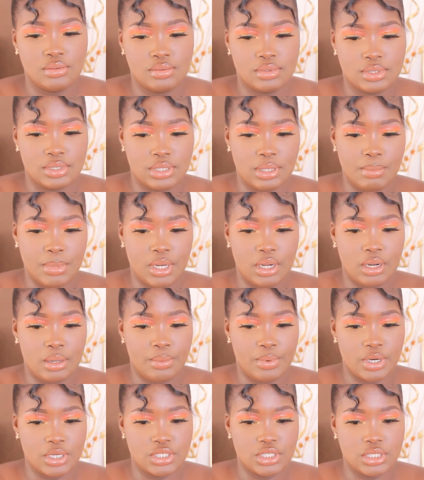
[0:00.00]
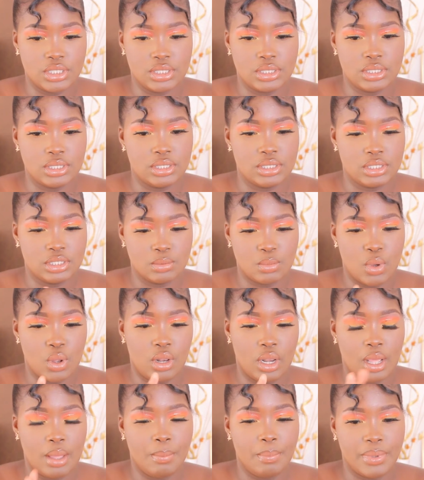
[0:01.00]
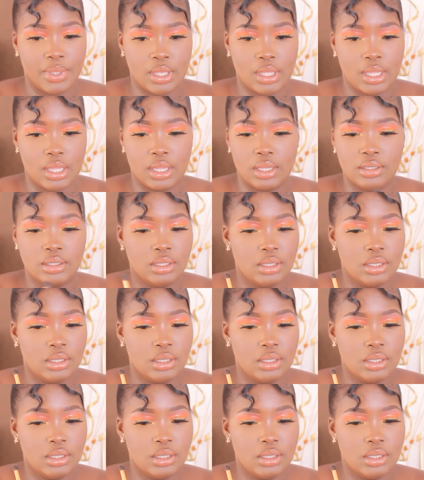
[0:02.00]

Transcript: Similar brushes, smaller, bigger,